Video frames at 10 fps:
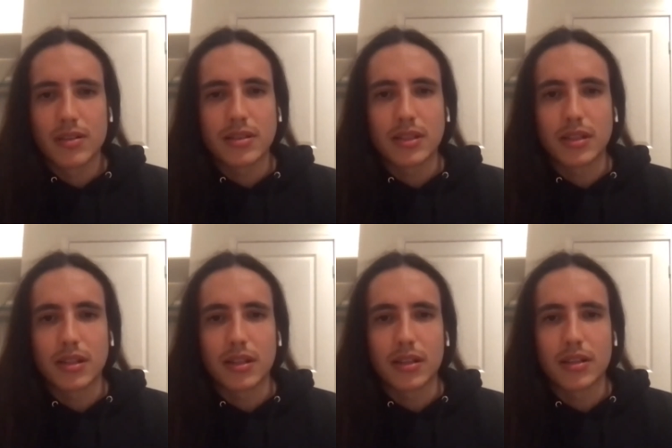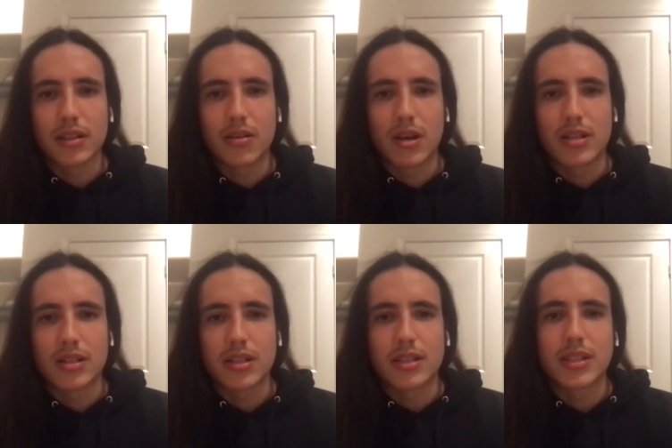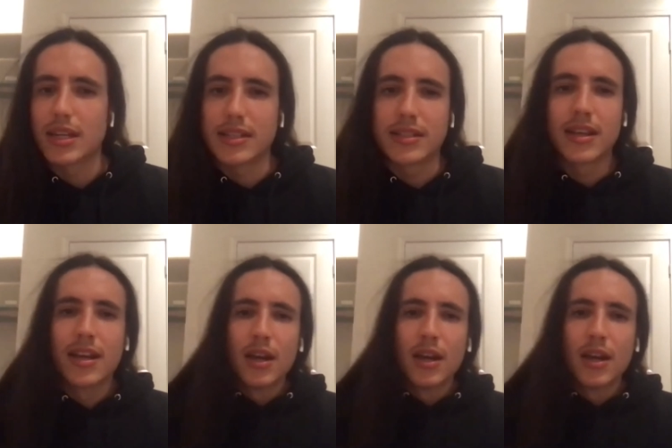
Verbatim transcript: see another question that says